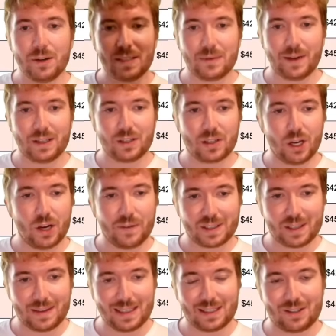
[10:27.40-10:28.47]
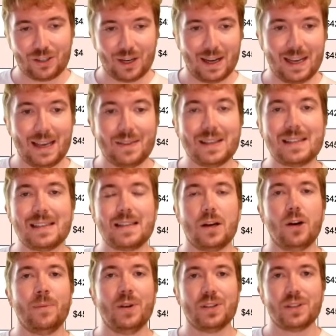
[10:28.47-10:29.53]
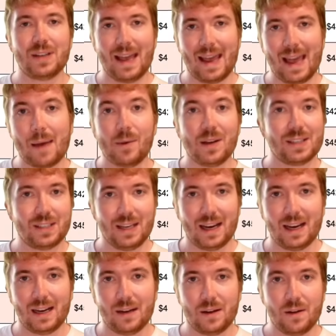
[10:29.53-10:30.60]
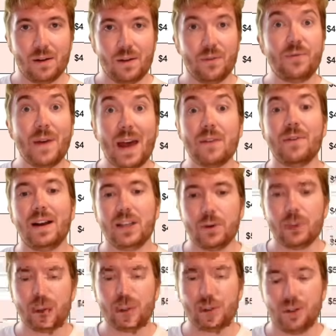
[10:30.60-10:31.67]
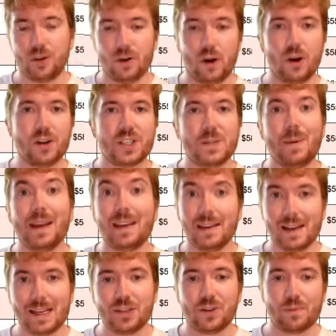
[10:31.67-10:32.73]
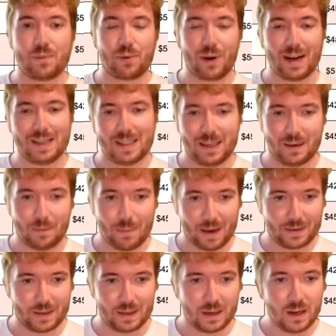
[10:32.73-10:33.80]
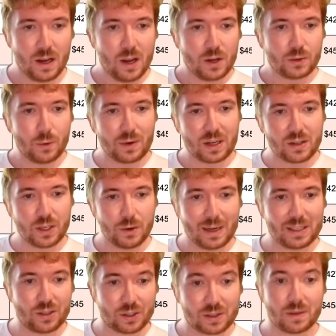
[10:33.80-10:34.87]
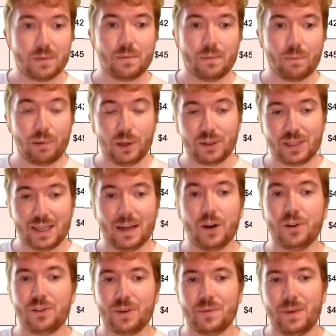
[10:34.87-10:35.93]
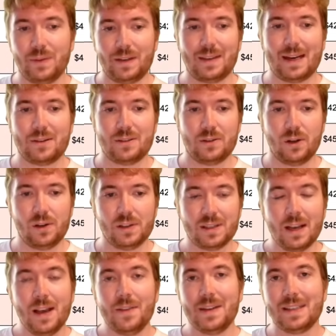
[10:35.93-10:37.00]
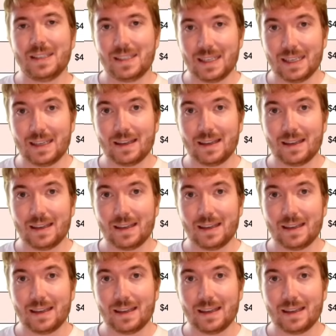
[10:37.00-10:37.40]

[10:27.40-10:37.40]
if I just go over to this chart here, this is almost a MSTR fair valuation or speculation pricing method. So what we can do is just plugged in $150,000. This is the